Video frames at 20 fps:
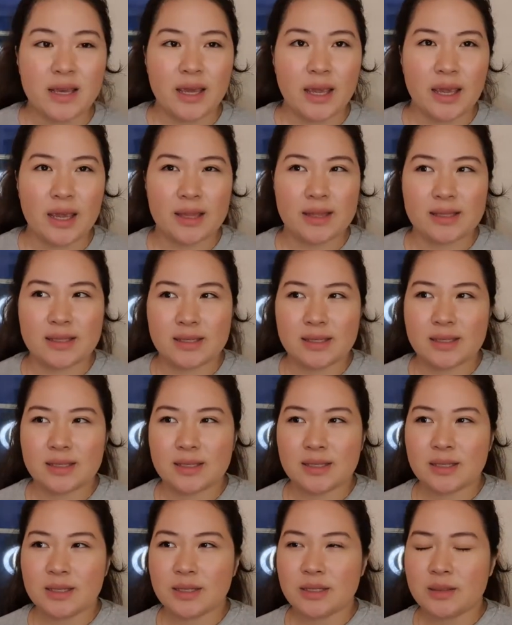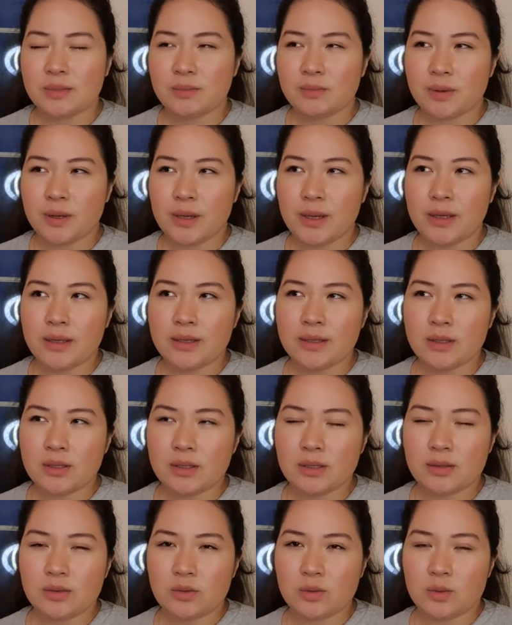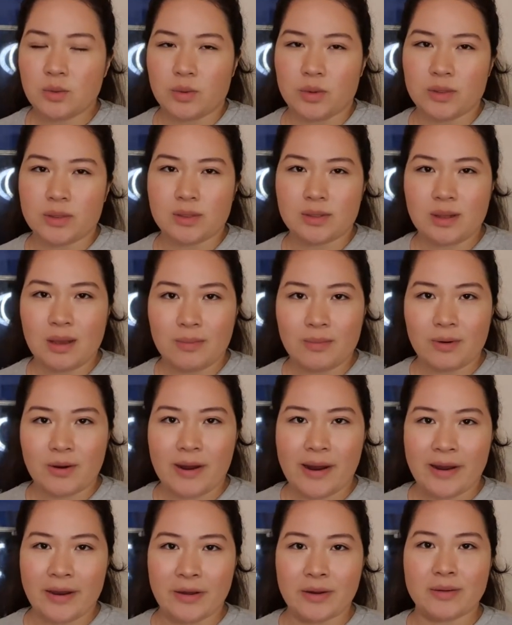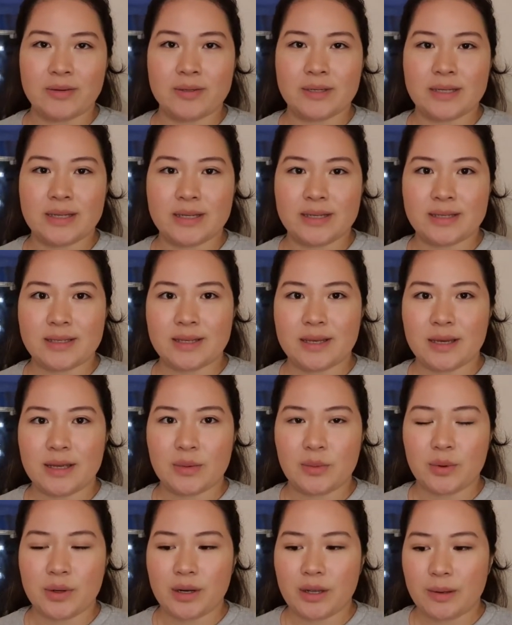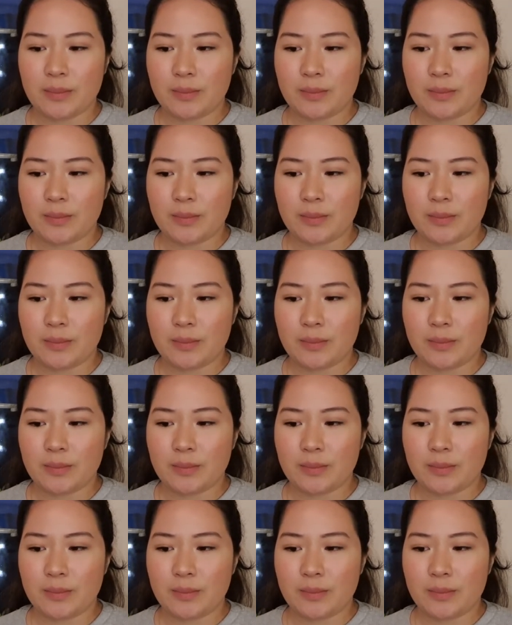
it's spring towards summer. I noticed that when I